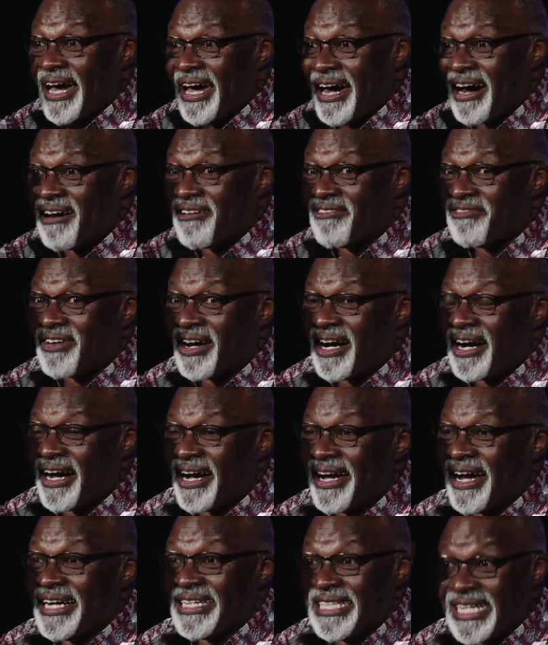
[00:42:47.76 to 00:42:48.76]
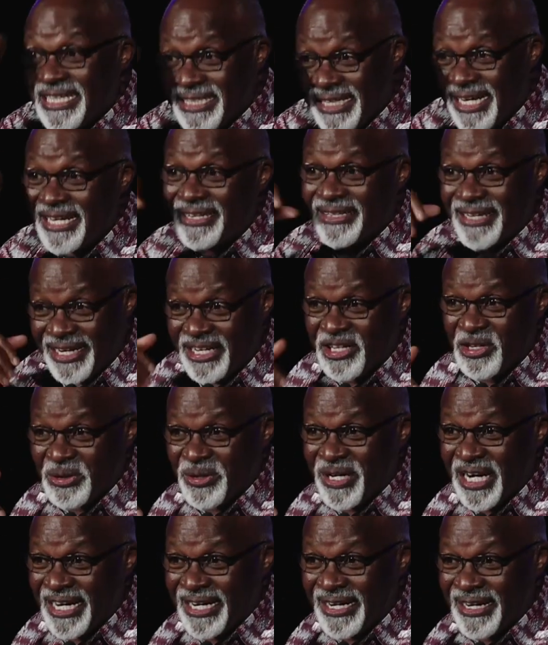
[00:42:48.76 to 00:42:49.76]
have a dictator in
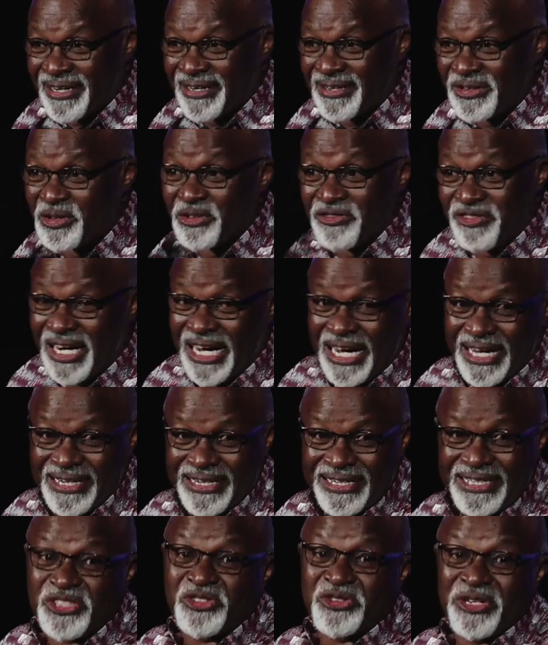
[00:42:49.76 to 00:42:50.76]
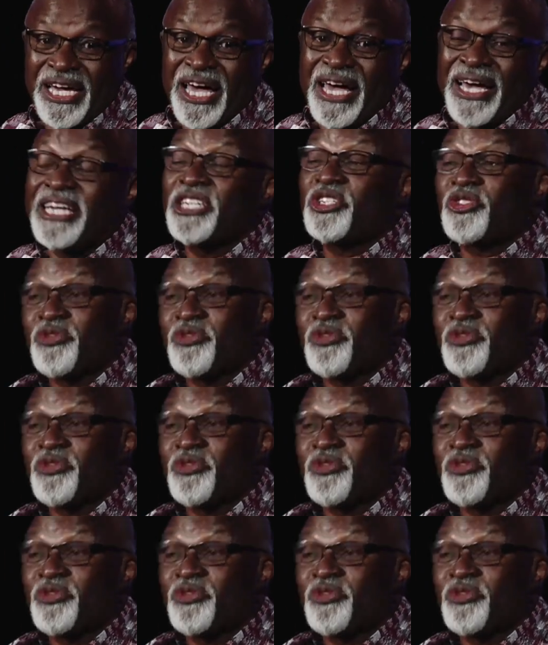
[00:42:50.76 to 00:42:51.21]
Uganda, you've heard, he's